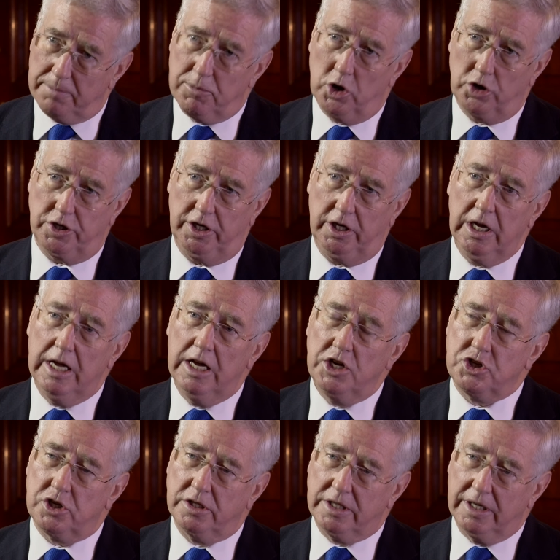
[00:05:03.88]
body
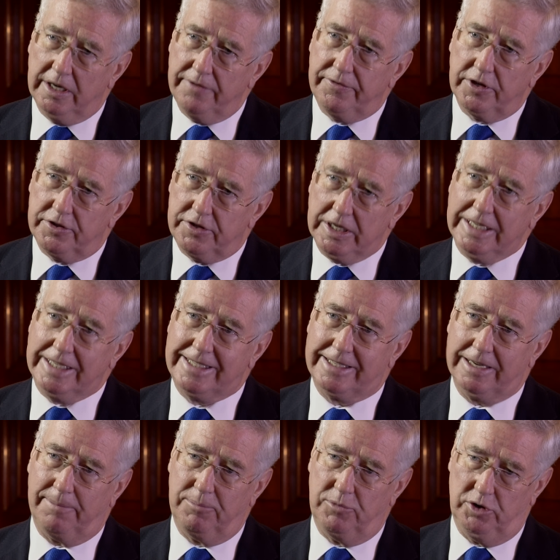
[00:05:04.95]
to deliver these
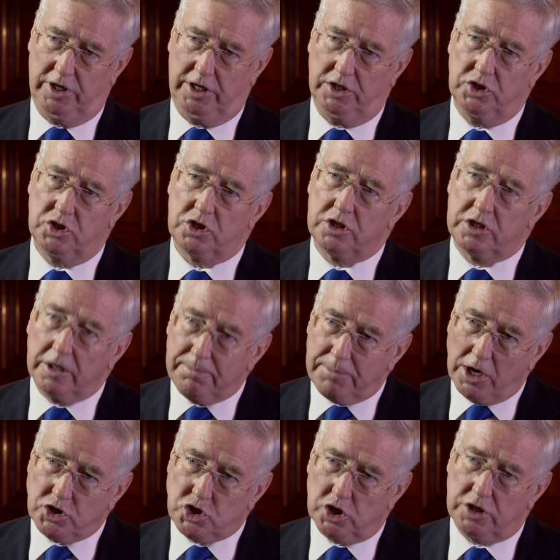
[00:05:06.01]
submarines to
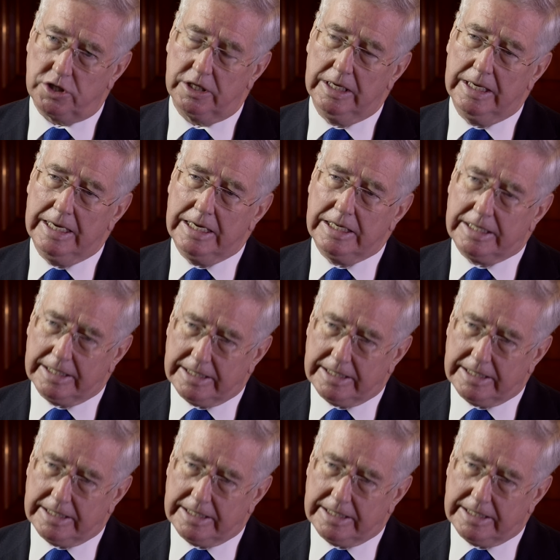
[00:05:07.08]
budget, to